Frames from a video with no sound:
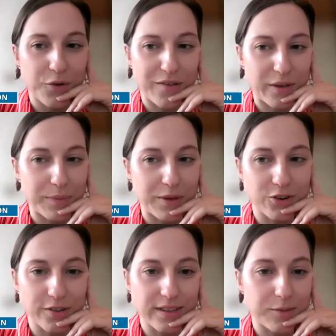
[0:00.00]
for having me
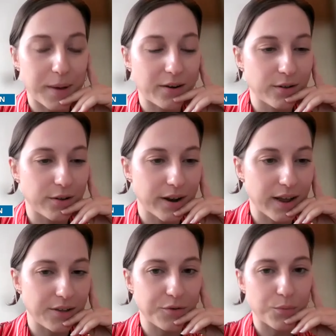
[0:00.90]
join this panel
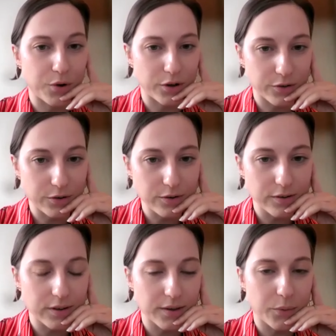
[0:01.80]
online from
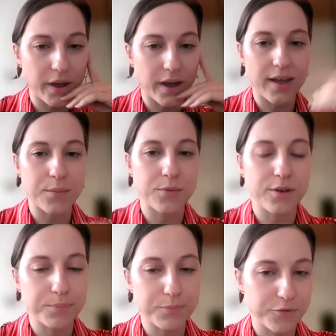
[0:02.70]
Brussels, where I am
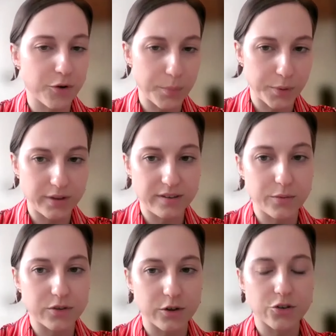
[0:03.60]
a foreign policy
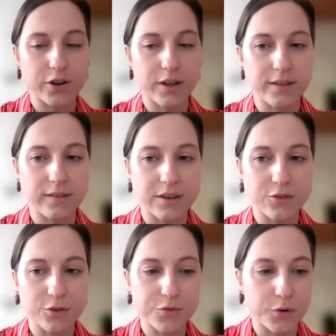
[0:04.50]
researcher at the
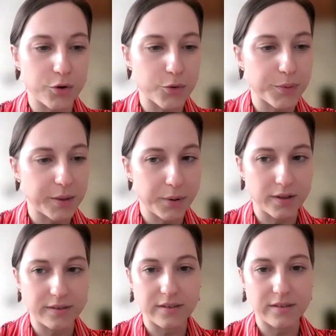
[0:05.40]
Center for European
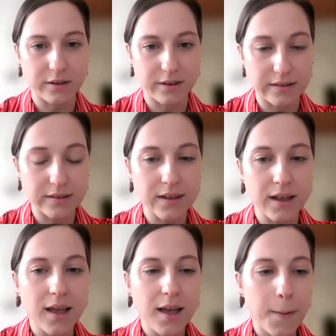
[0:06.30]
Policy Studies.
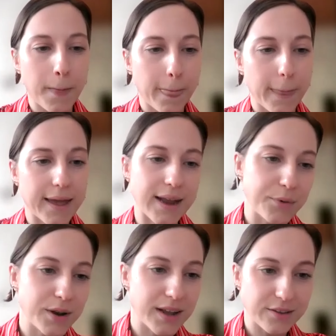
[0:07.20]
And I
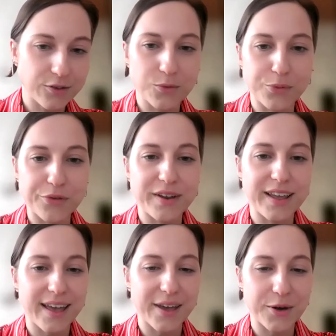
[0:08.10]
would like to
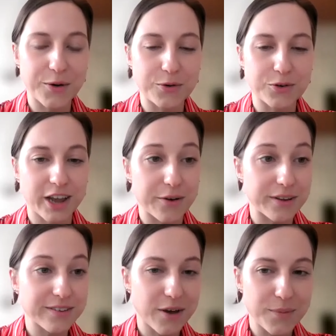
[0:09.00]
briefly echo
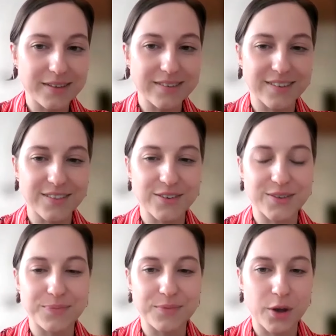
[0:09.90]
Shaira's comments on
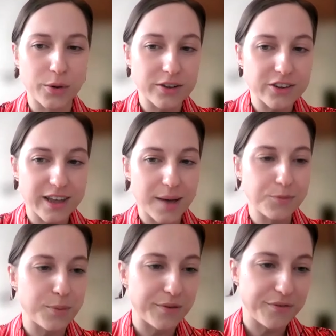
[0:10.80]
the knowledge
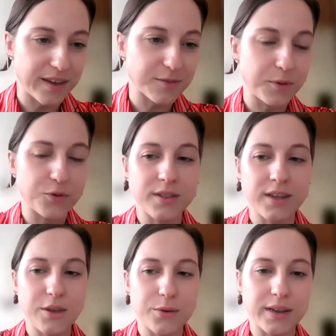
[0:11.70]
gap to be fixed between
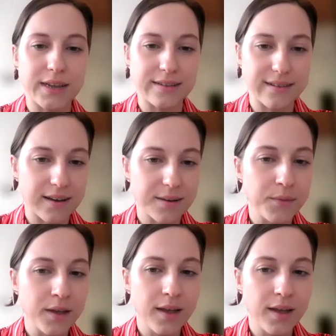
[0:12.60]
EU and India.